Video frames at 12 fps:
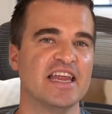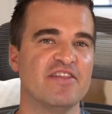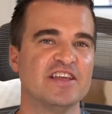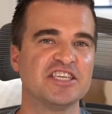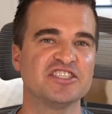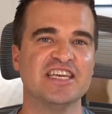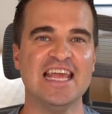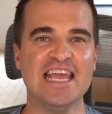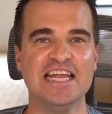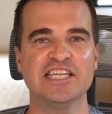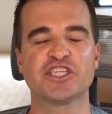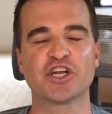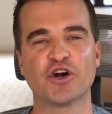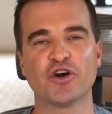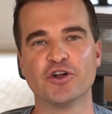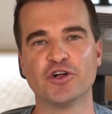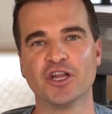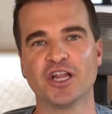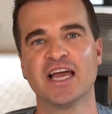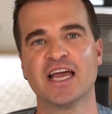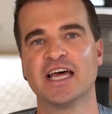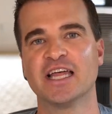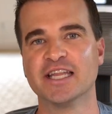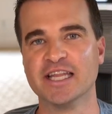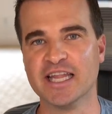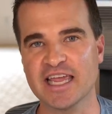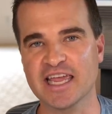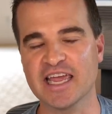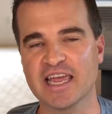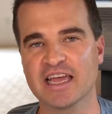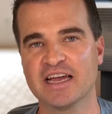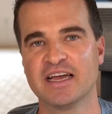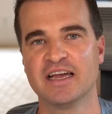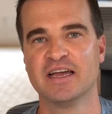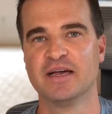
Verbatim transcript: And this is an internal linking